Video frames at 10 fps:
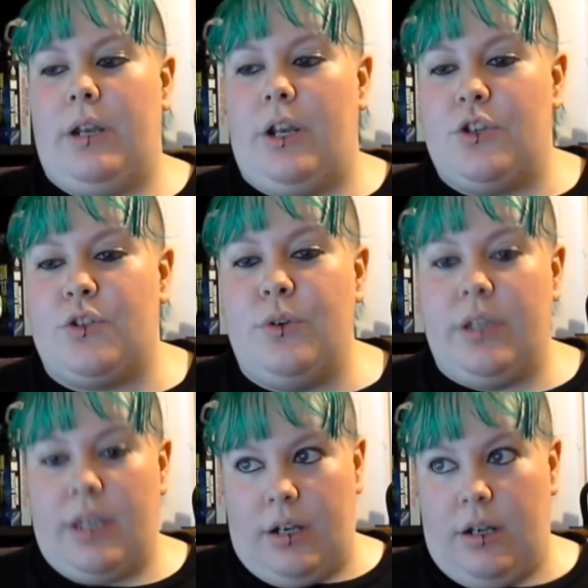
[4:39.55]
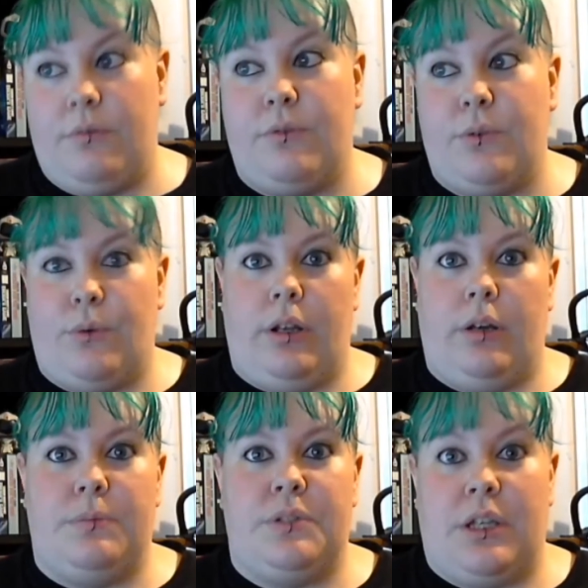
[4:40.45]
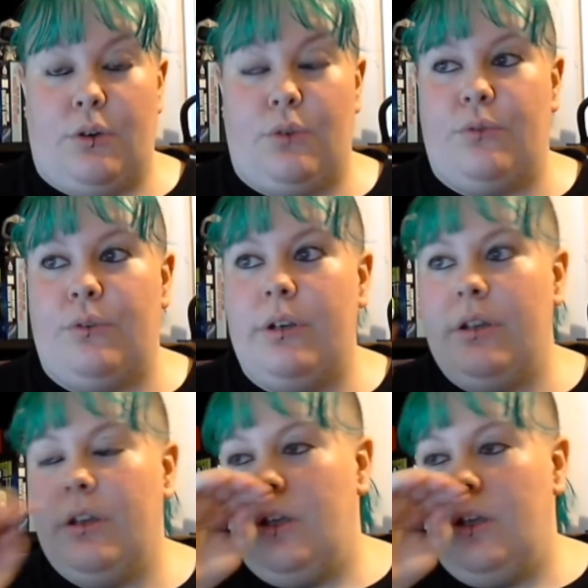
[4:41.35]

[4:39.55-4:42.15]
and I just couldn't get enough of a run up to get over it,